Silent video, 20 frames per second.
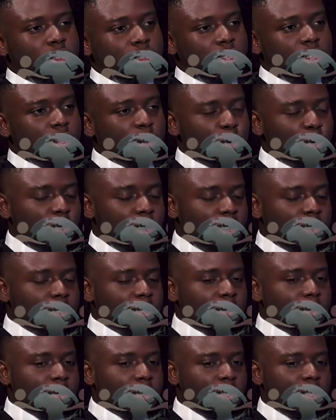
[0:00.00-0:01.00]
and then we round
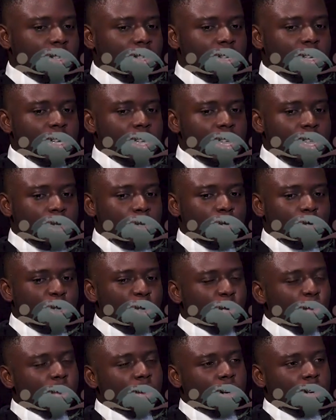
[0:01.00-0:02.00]
up. Uh,
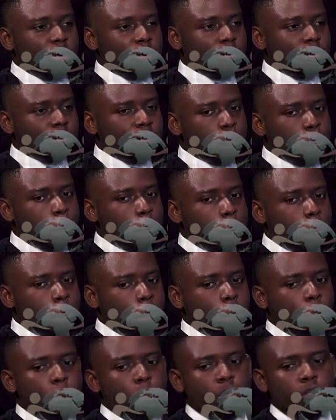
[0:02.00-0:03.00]
very quickly,
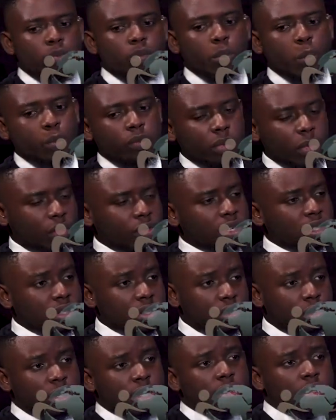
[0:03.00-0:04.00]
in the
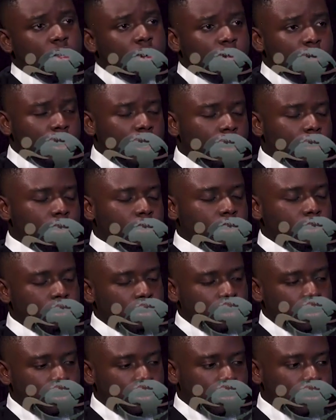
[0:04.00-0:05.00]
interest of um,